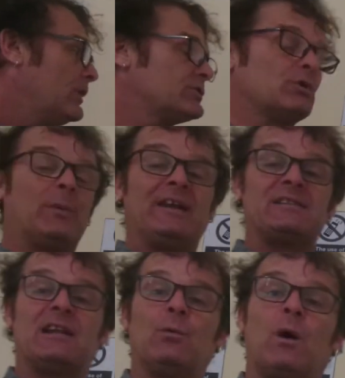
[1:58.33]
So
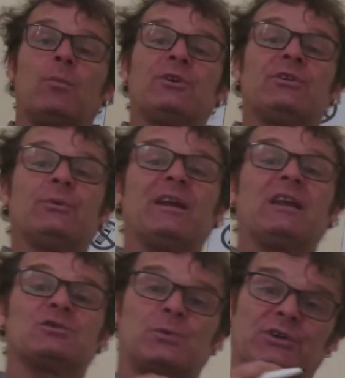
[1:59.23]
basically what we're doing
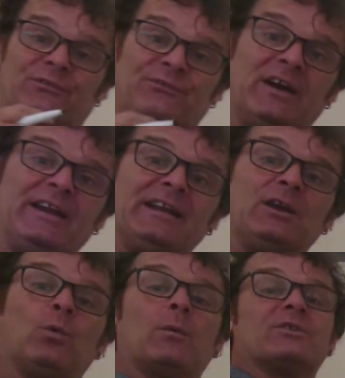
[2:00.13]
is we're
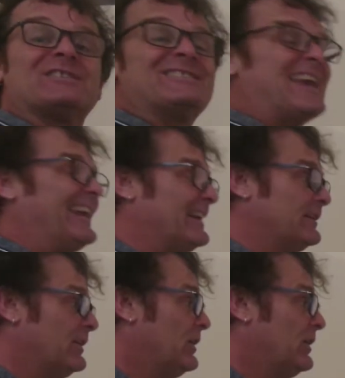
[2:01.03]
defining what we're saying.